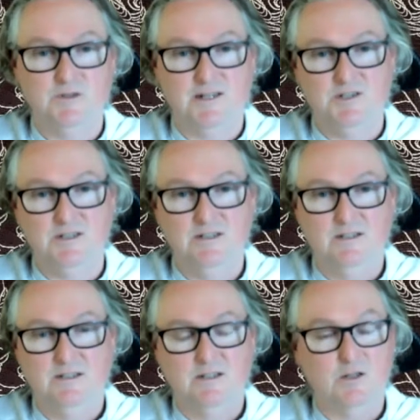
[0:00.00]
nature
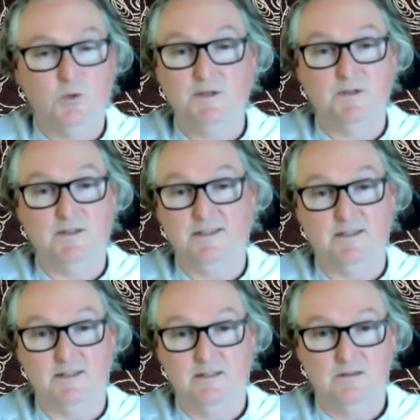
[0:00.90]
quicker than
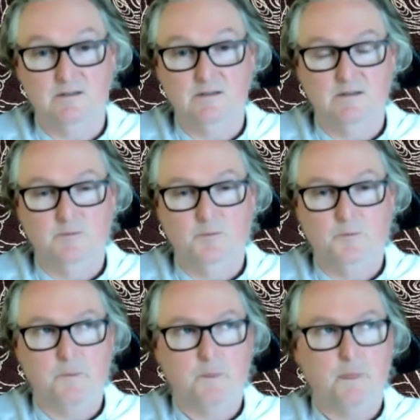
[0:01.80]
anything.
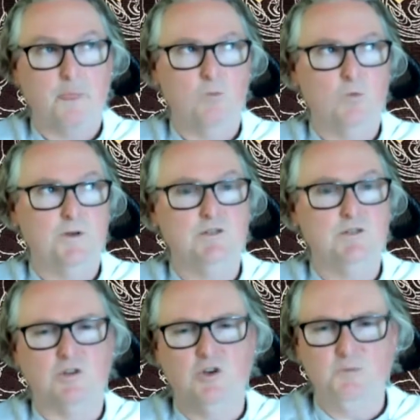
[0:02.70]
Wanting to
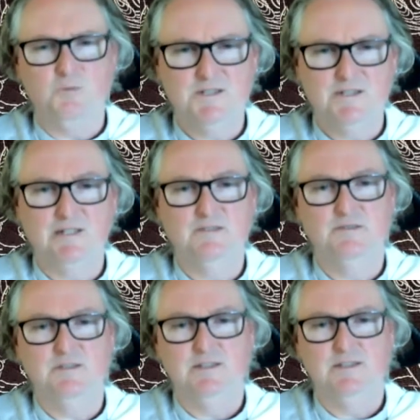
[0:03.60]
accomplish
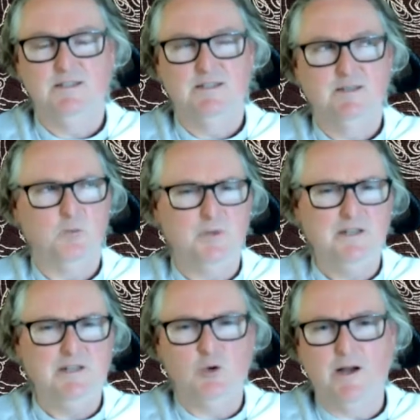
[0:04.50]
stuff,
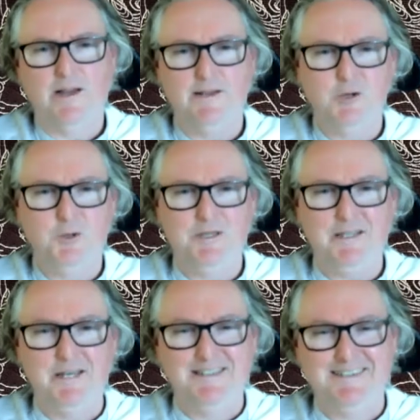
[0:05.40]
be a great
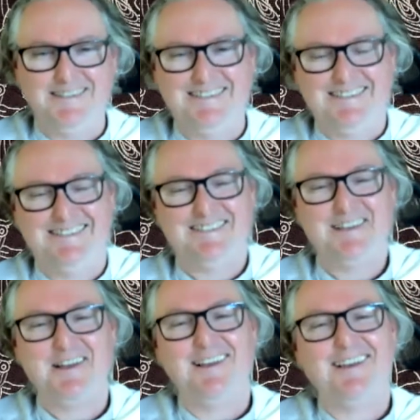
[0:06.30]
yogi,
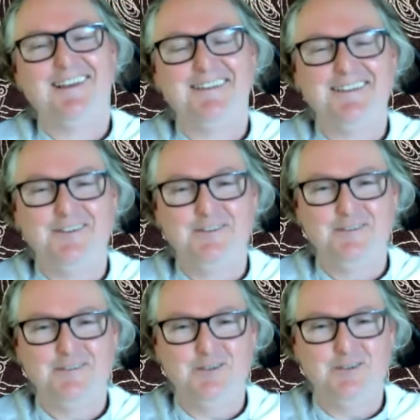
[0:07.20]
you know,
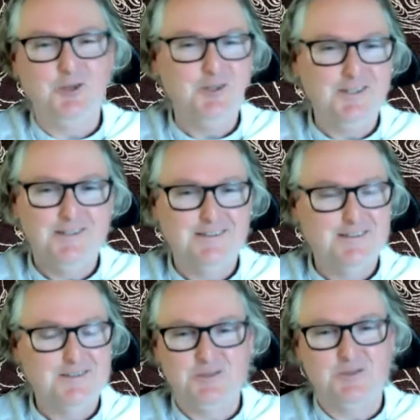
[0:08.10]
learn the
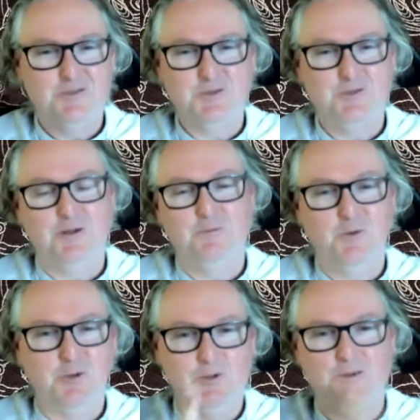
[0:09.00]
chudram,
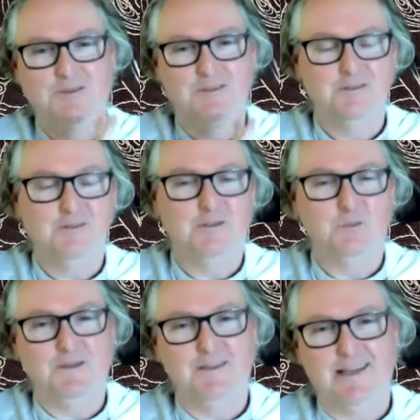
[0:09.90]
learn to
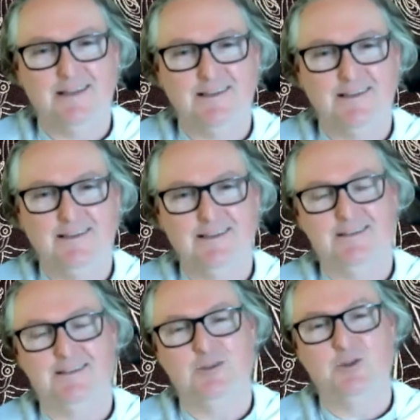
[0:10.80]
play the kangli,
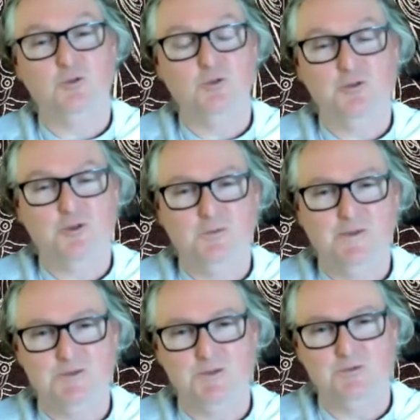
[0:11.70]
learn all of the
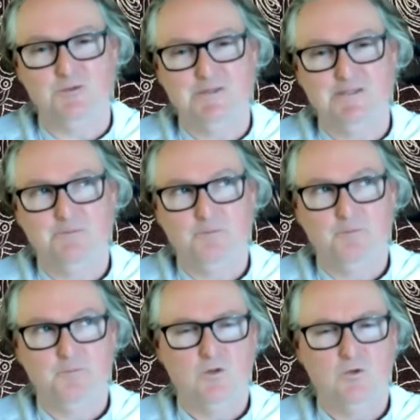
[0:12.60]
complex rituals.
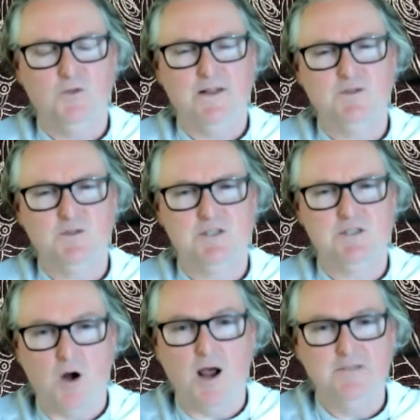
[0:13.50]
All that sort of
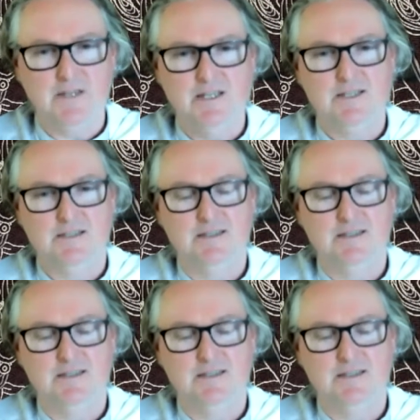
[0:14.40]
striving